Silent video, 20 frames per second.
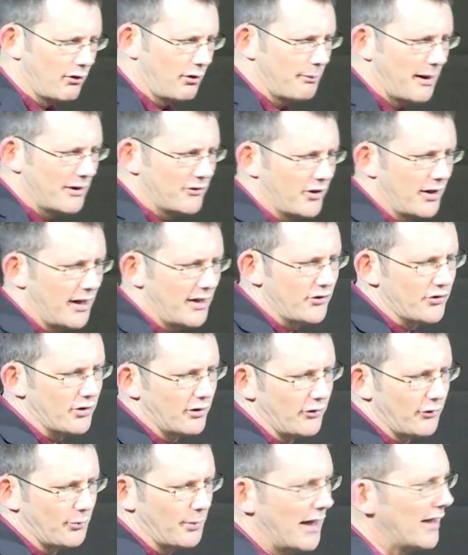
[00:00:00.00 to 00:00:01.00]
on our
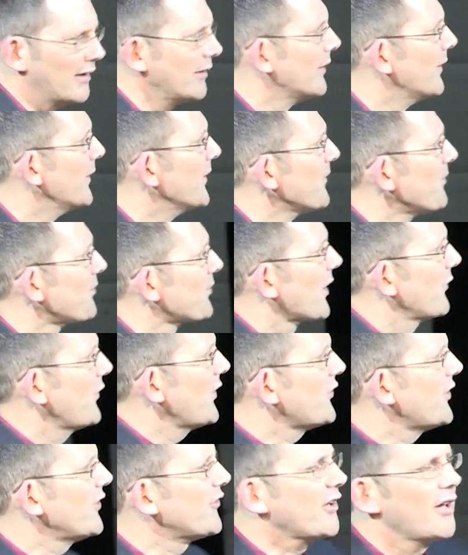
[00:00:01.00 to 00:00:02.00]
imagination as well.
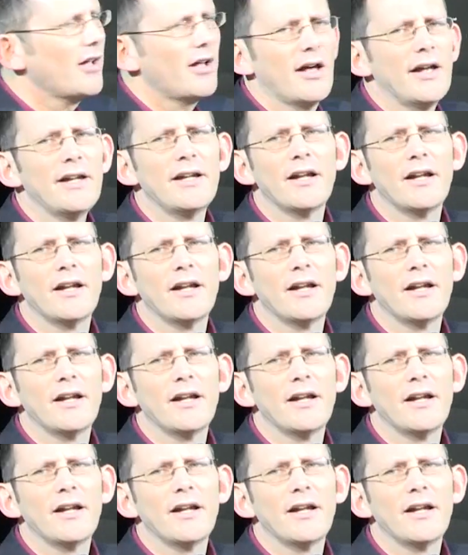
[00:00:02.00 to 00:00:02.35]
This is a,